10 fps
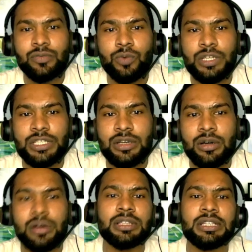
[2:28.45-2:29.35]
what
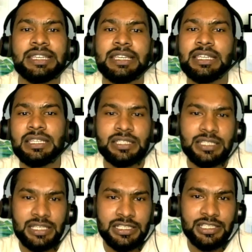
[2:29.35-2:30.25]
are the key
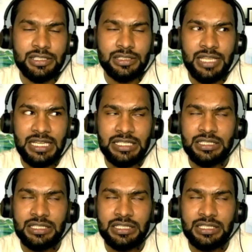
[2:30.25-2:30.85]
skills that